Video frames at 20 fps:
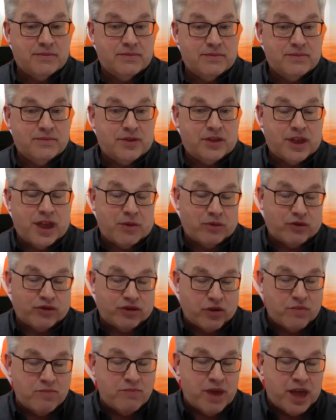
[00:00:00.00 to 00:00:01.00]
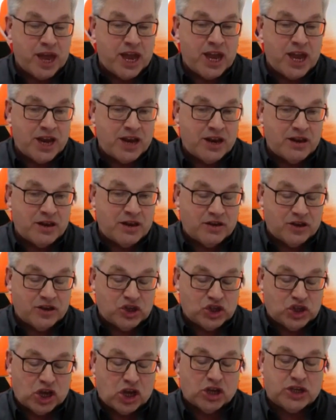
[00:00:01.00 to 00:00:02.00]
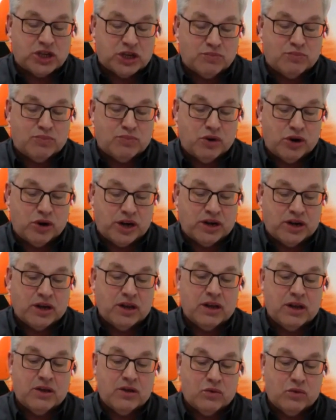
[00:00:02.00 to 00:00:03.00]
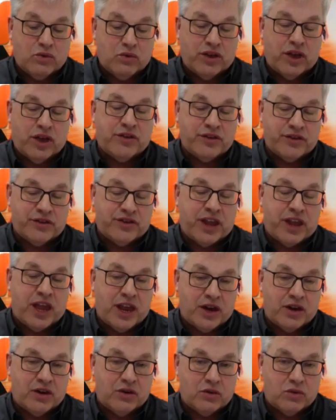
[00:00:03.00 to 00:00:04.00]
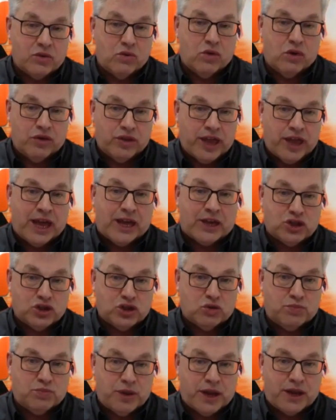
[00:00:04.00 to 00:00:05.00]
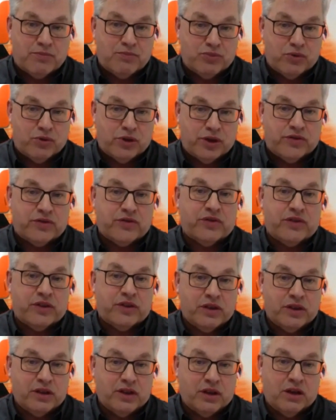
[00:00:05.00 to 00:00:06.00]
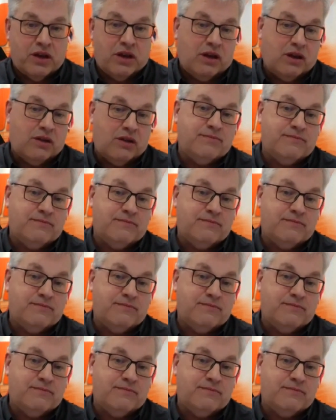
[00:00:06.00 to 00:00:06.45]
So that was our main starting point, was understand what the actual pain points are.